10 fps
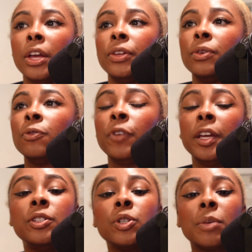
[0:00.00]
you
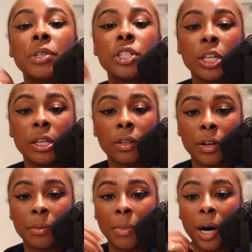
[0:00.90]
feed your machine
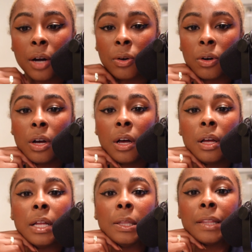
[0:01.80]
learning model
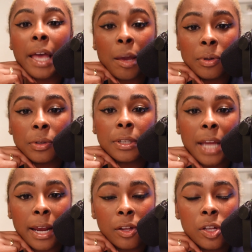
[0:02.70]
labeled
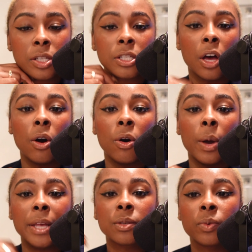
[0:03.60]
data. So
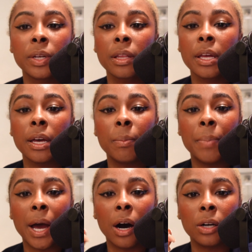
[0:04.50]
it's really
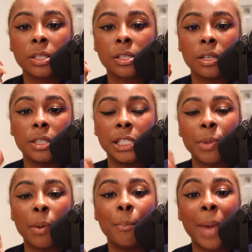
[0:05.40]
about
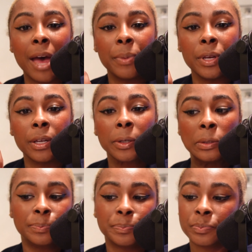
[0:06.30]
mapping
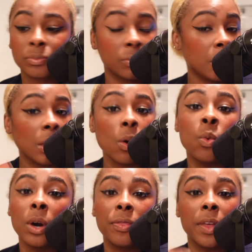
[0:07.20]

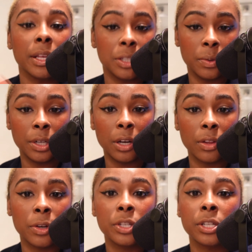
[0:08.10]
one thing to
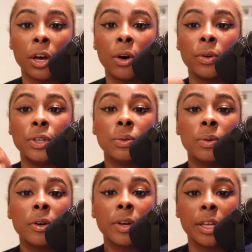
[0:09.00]
another. So you
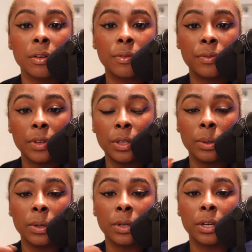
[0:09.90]
will give
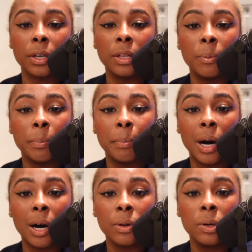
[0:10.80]
your
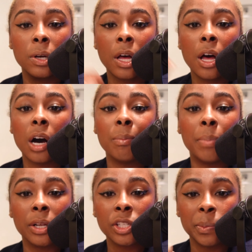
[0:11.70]
model a
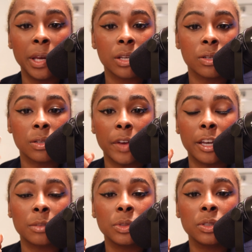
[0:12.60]
bunch of pictures of
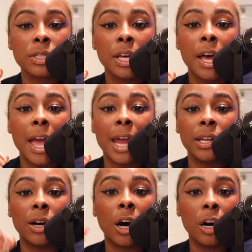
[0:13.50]
animals and
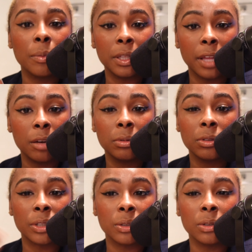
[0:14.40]
they'll all be
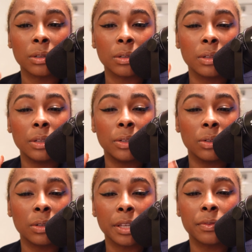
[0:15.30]
labeled.
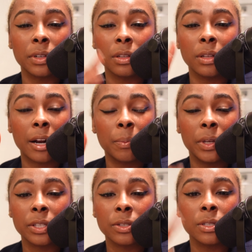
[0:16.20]
You'll give it a lot of
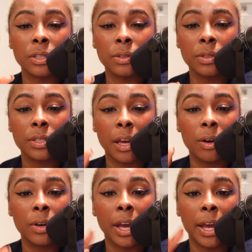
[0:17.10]
pictures and you'll say,
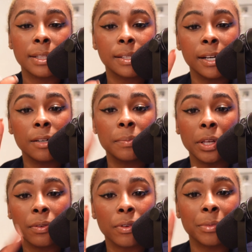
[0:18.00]
okay, tell
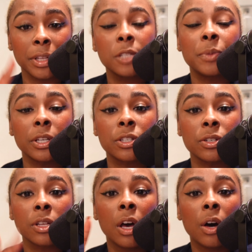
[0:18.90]
me from these
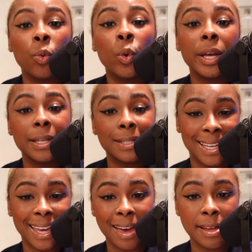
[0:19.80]
pictures what is a
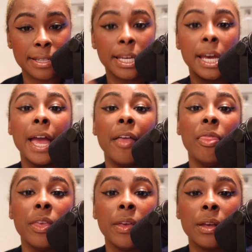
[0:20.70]
cat,
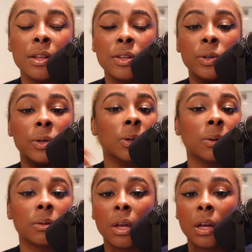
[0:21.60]
and then
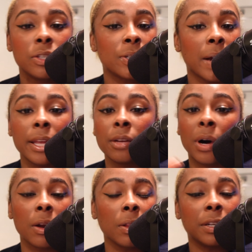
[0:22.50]
you'll train your
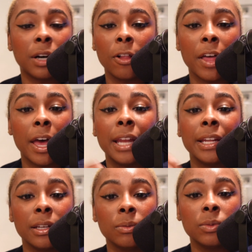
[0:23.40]
model and all that, and
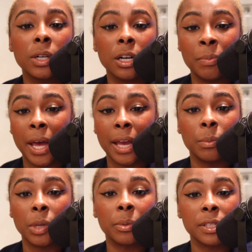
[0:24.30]
it will come back and
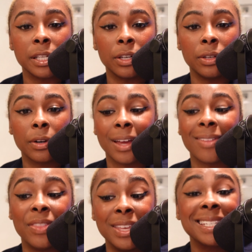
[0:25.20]
be able to tell you, okay,
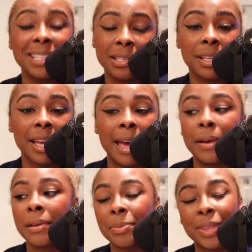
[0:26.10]
this is a cat,
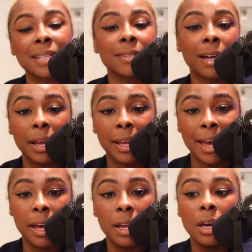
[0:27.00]
that's not a
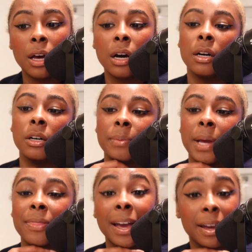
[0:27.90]
cat.
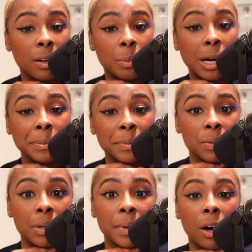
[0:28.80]
And that kind of problem is
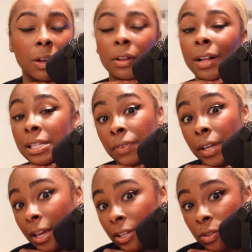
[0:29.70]
what we call a
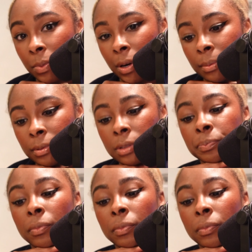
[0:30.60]
classification problem.